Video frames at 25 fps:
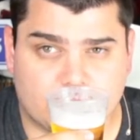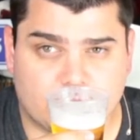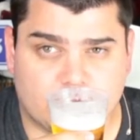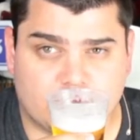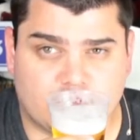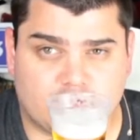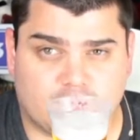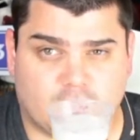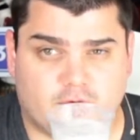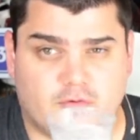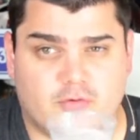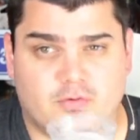
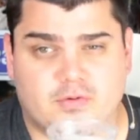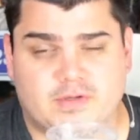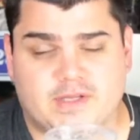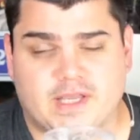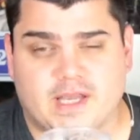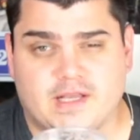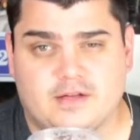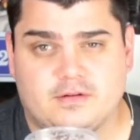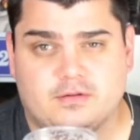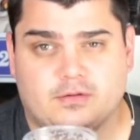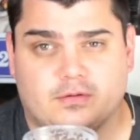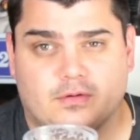So you
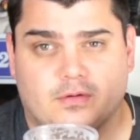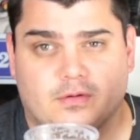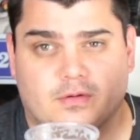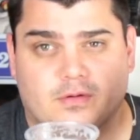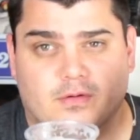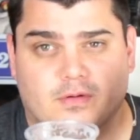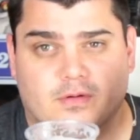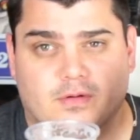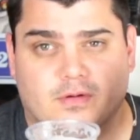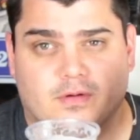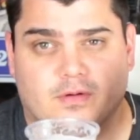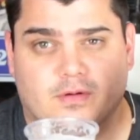get
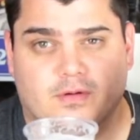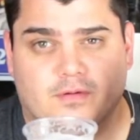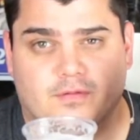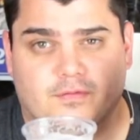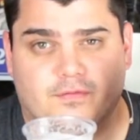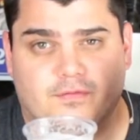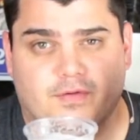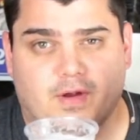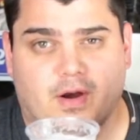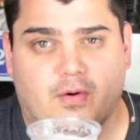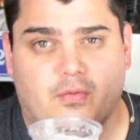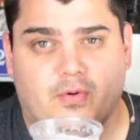
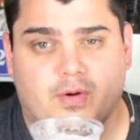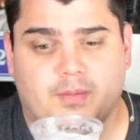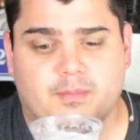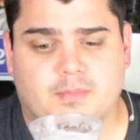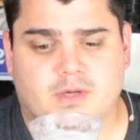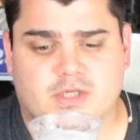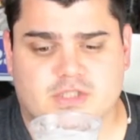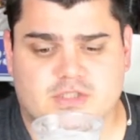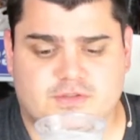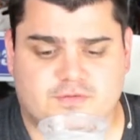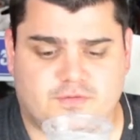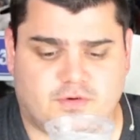very
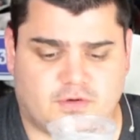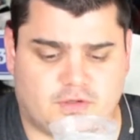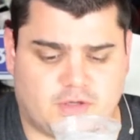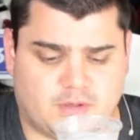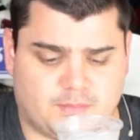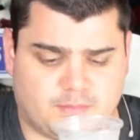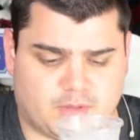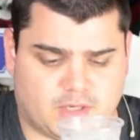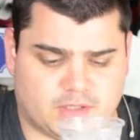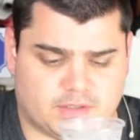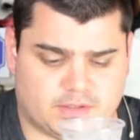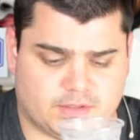much for your
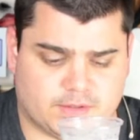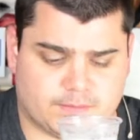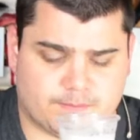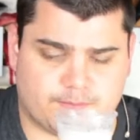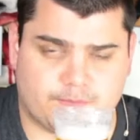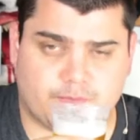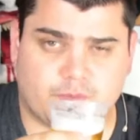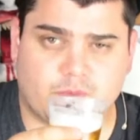money.